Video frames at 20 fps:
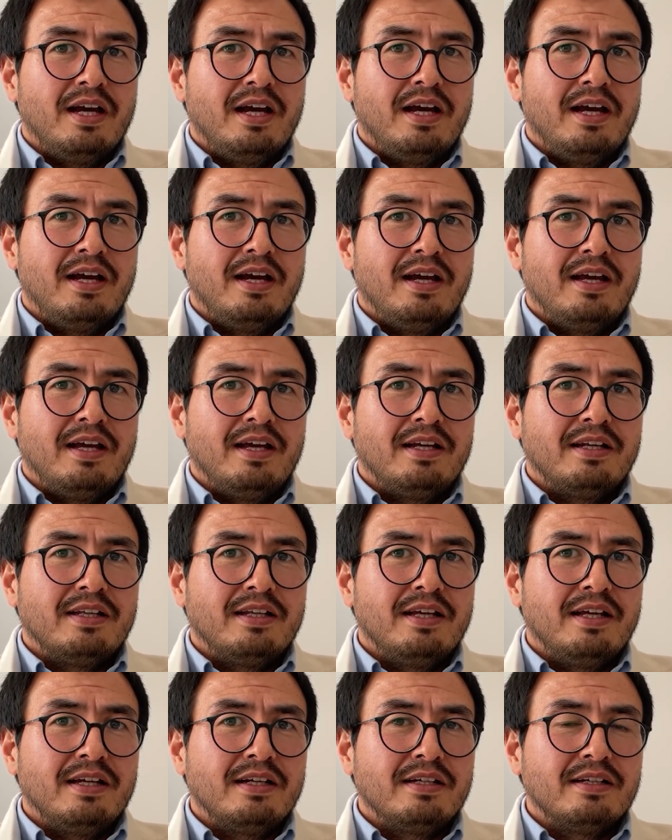
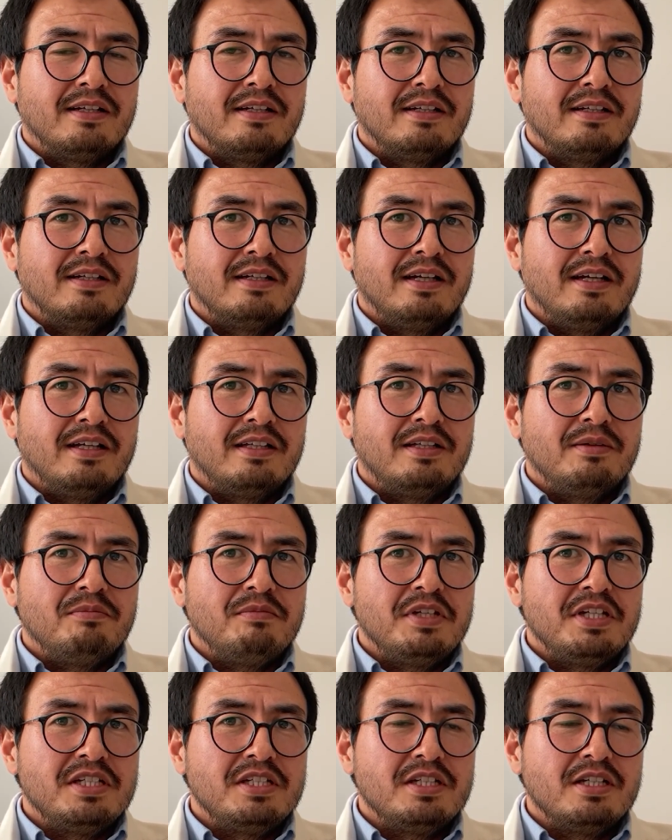and then the
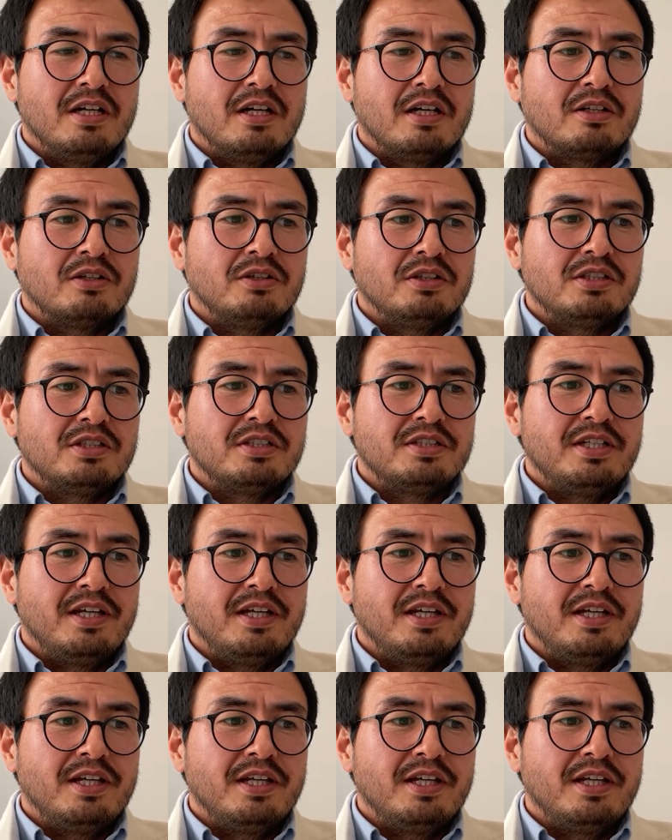media could